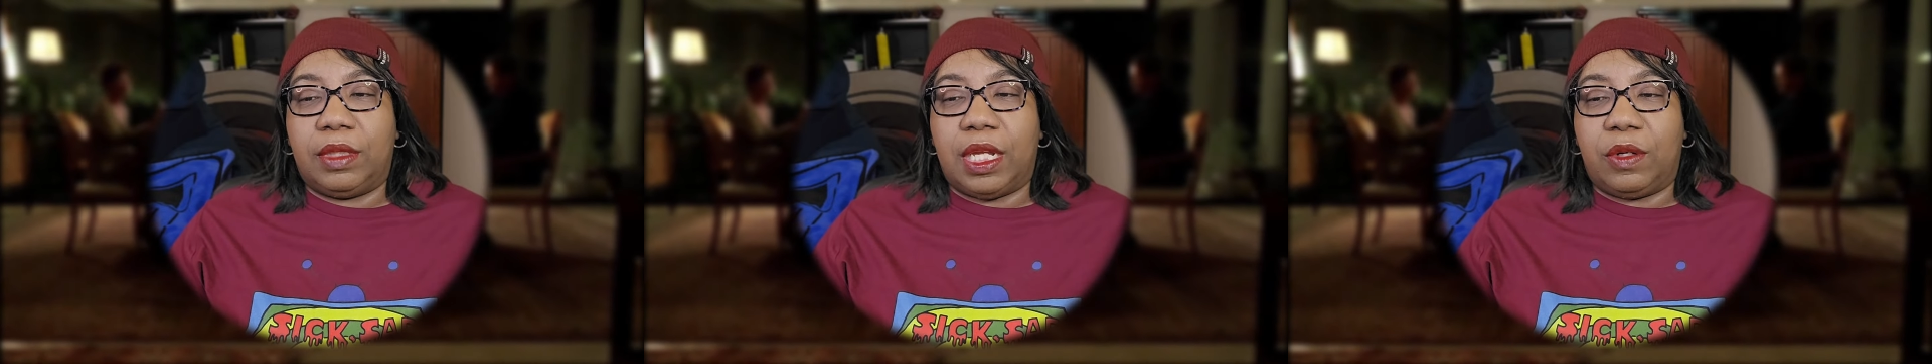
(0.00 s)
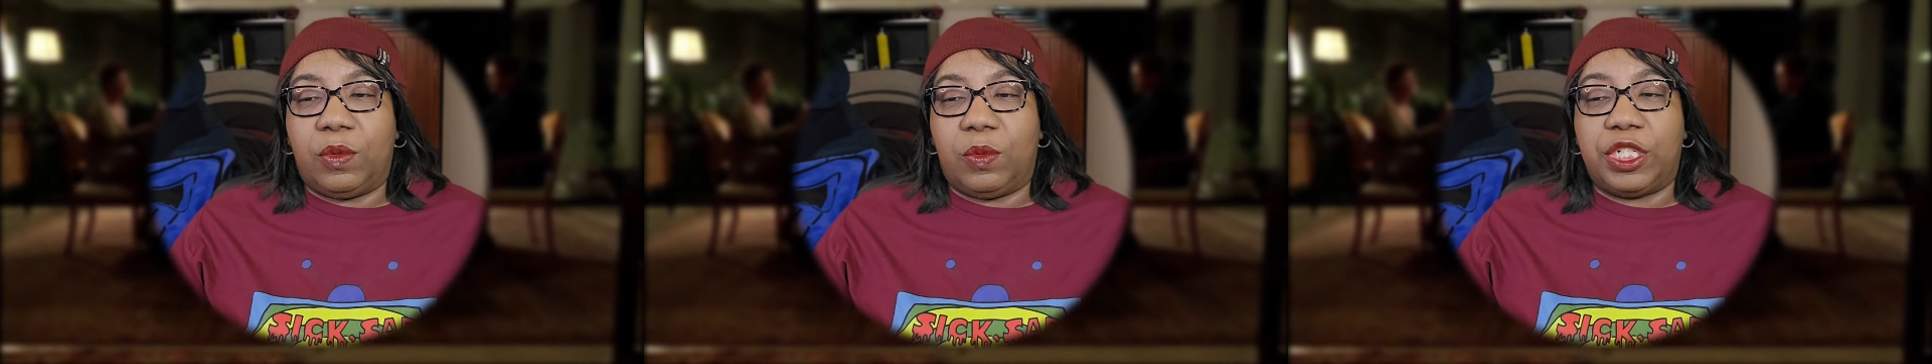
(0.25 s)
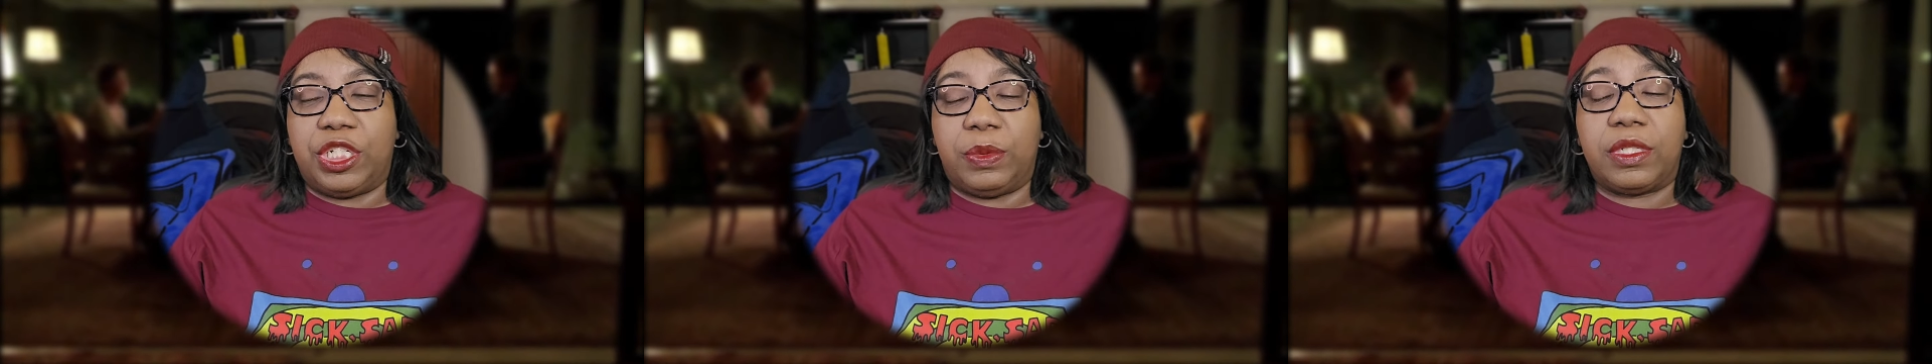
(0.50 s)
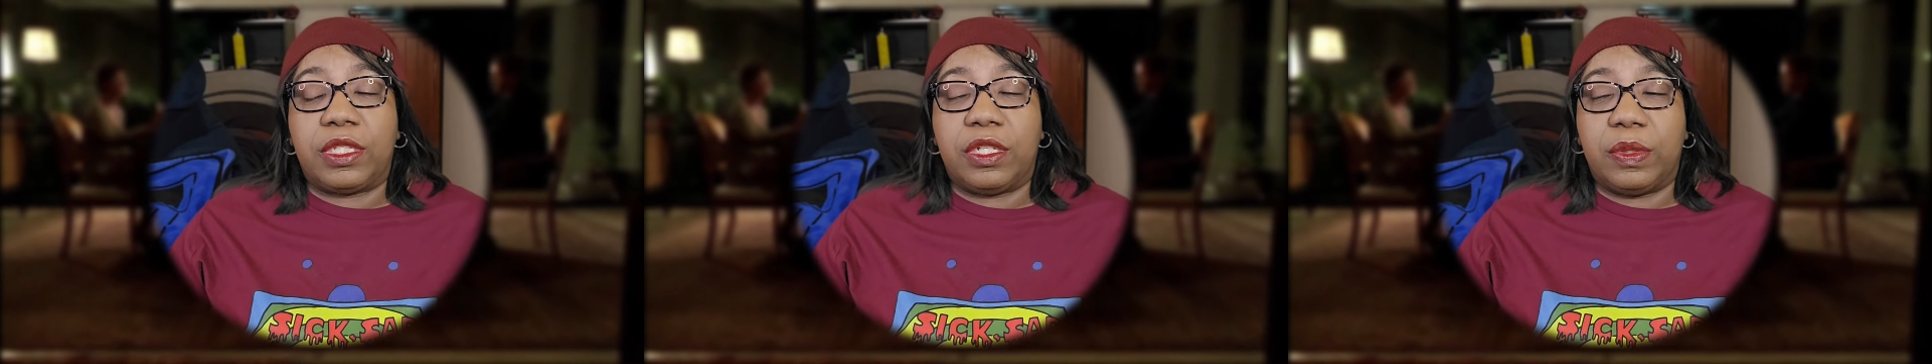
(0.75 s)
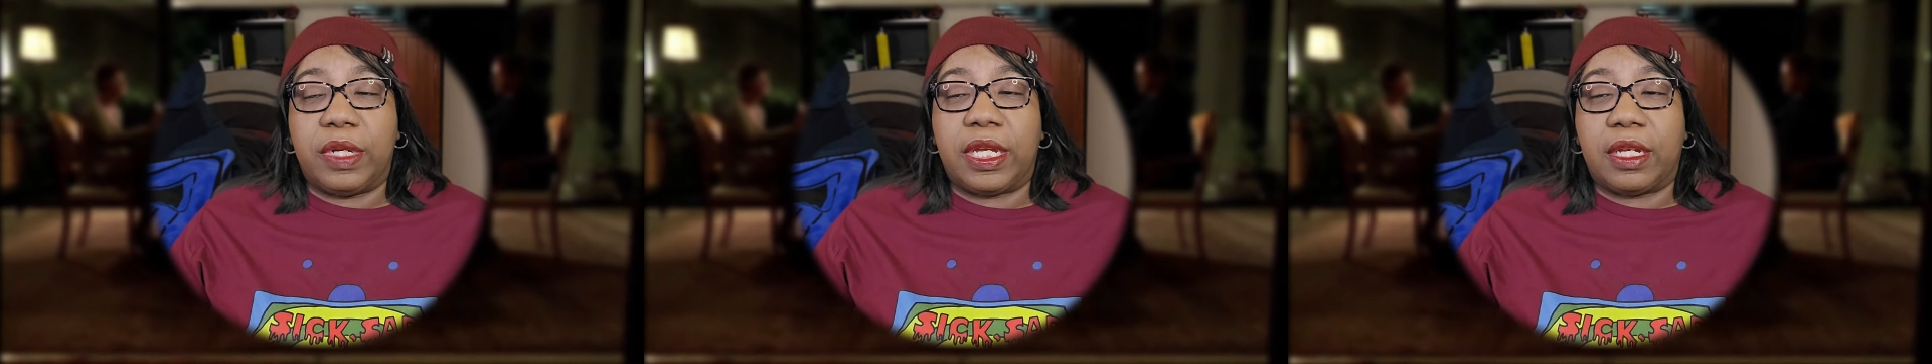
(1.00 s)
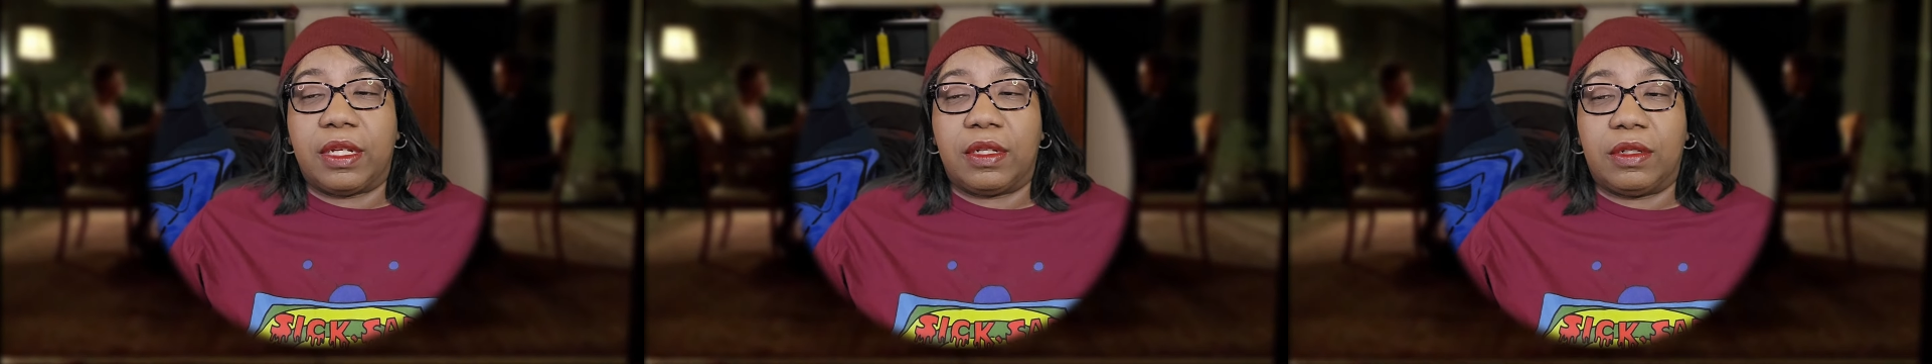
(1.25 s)
And what she was
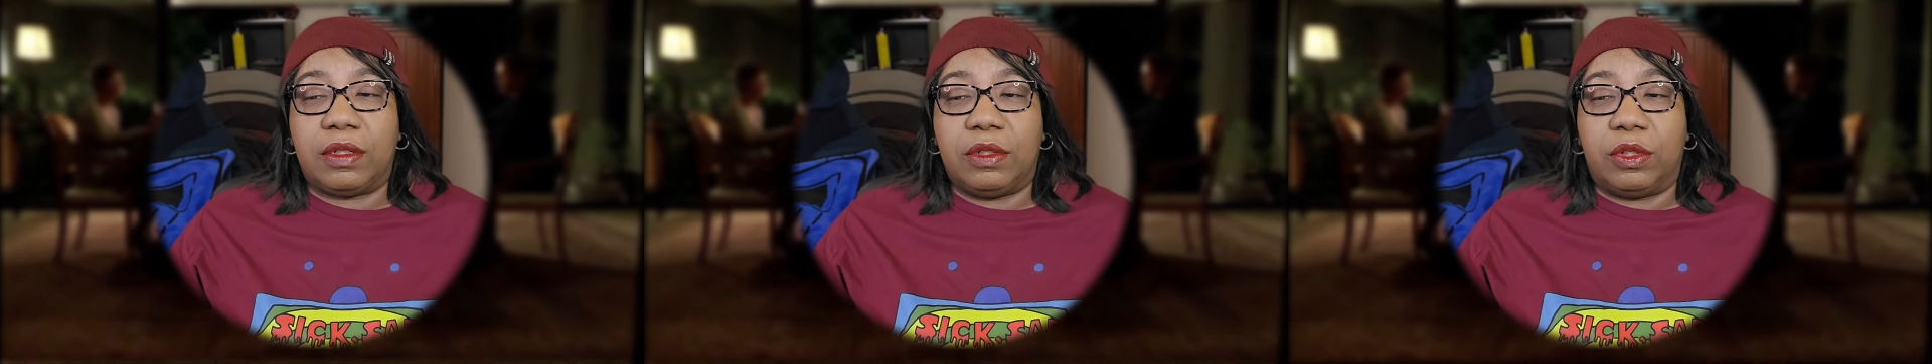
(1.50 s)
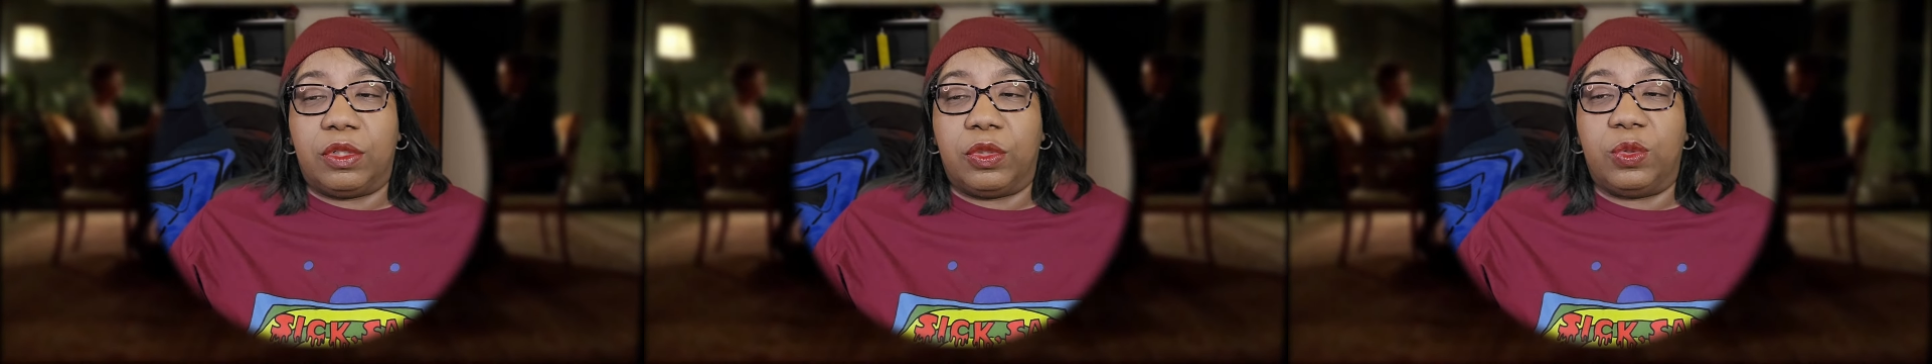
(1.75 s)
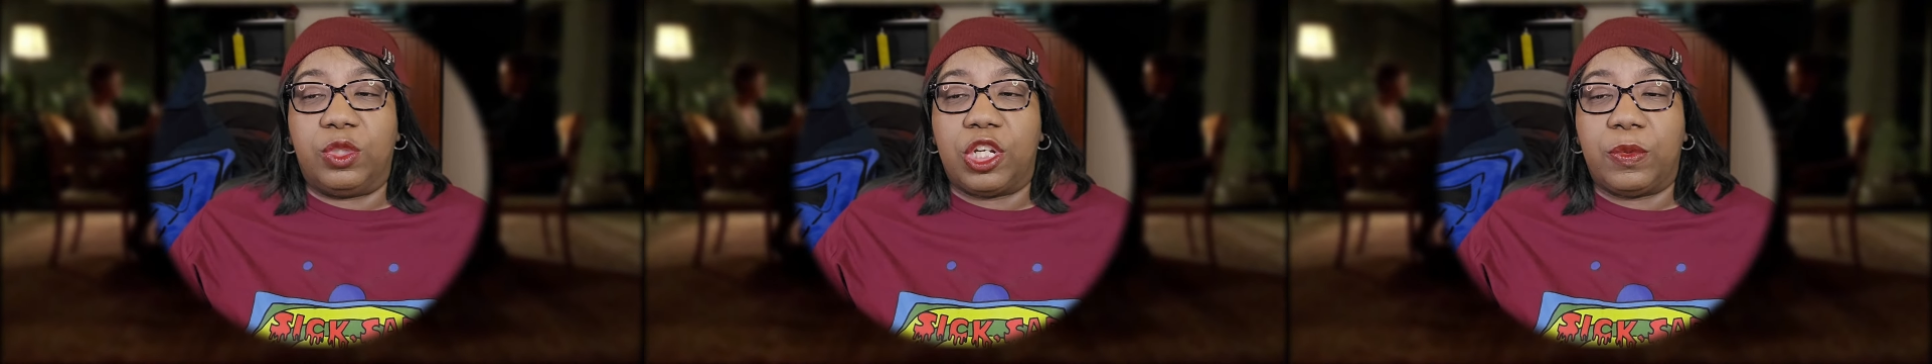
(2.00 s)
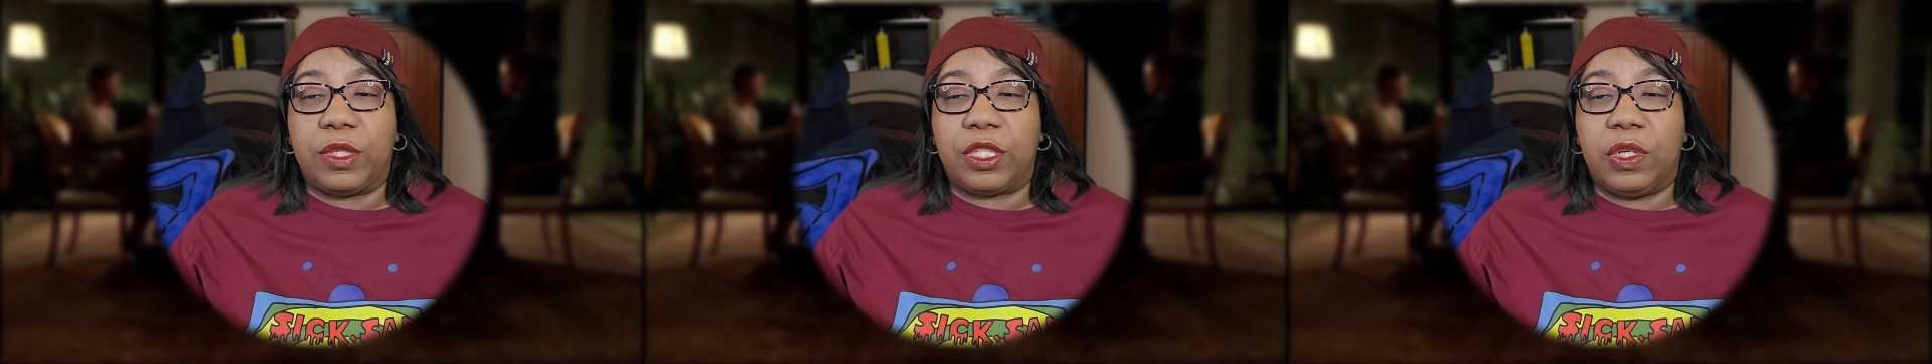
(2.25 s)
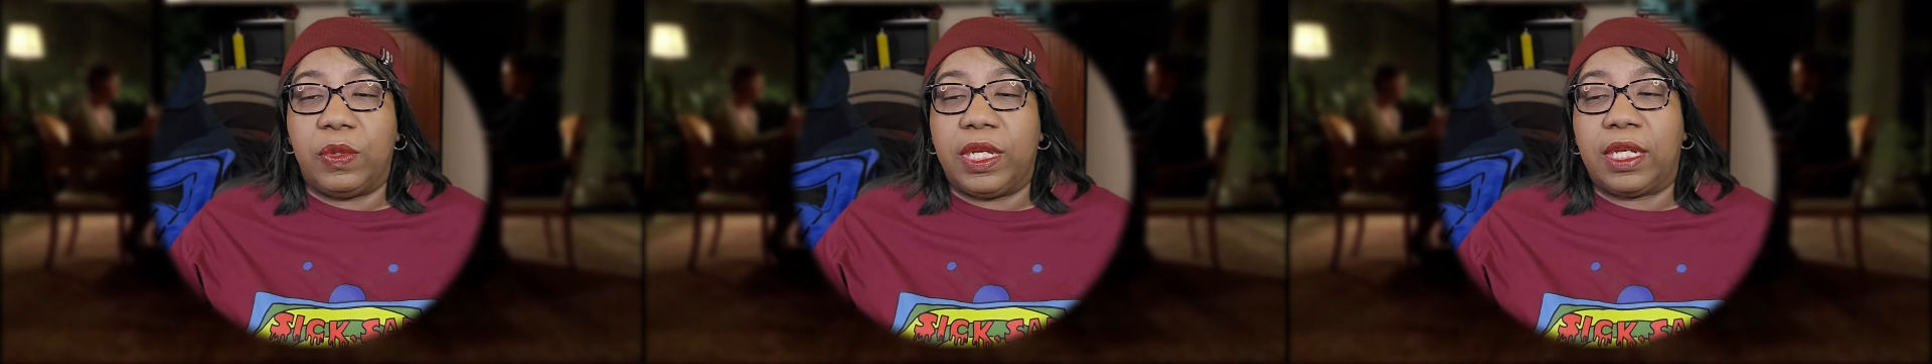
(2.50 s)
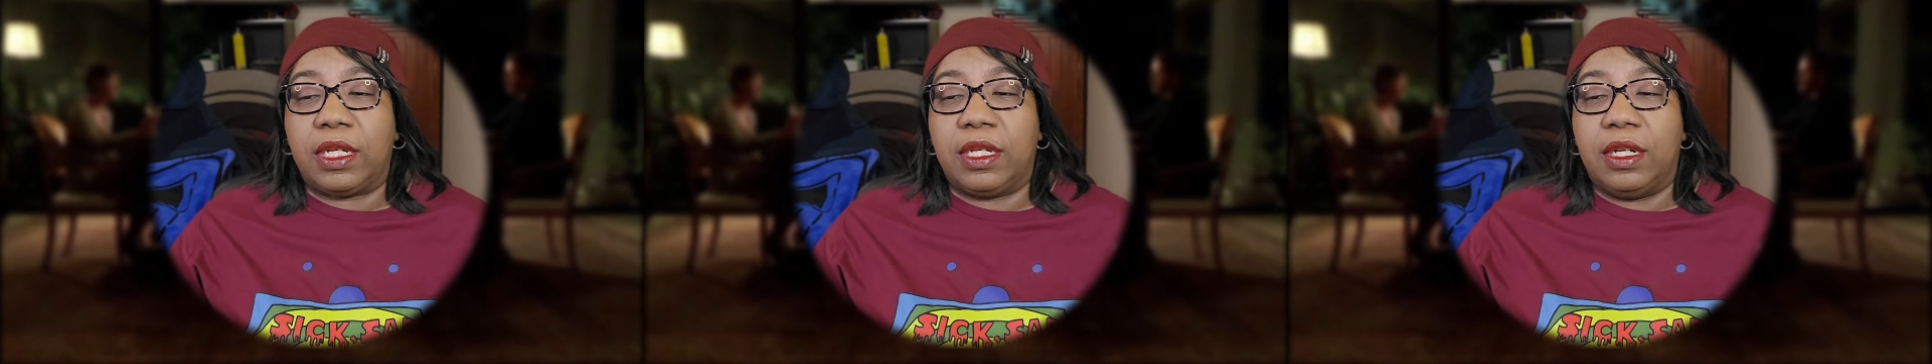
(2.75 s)
doing, or who she was
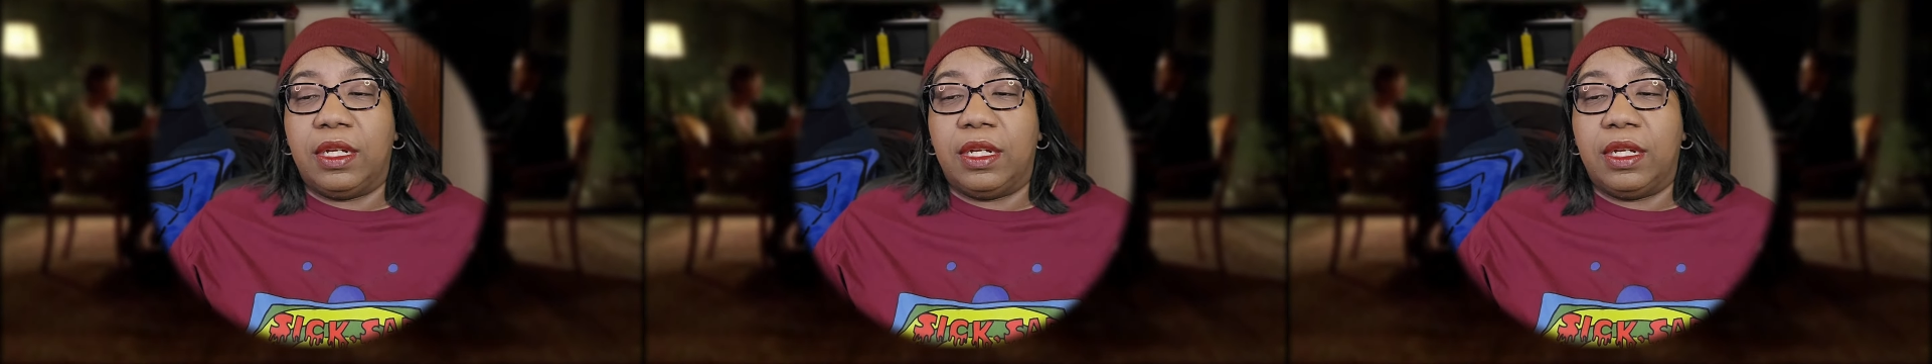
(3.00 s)
doing.